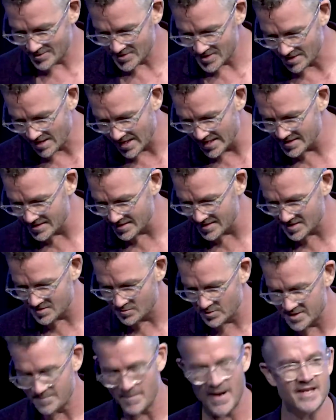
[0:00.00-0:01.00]
scientist,
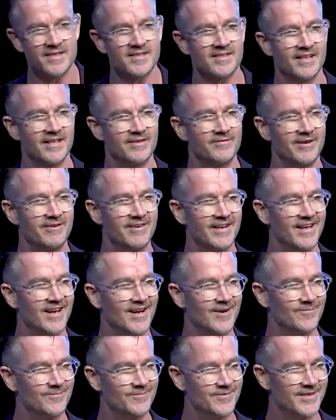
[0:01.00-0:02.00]
which makes it very,
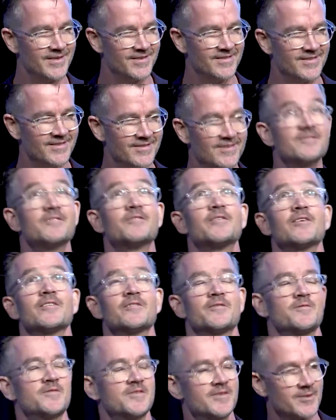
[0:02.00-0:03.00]
talking
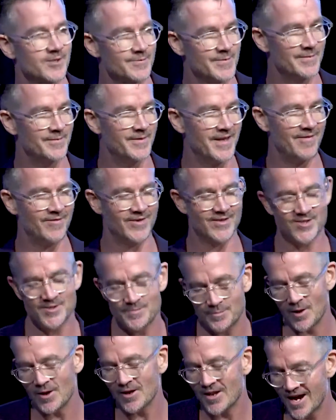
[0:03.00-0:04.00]
about having a
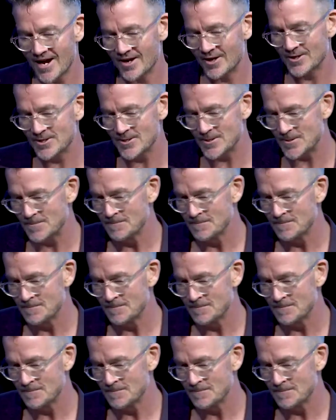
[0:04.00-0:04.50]
spotlight on you,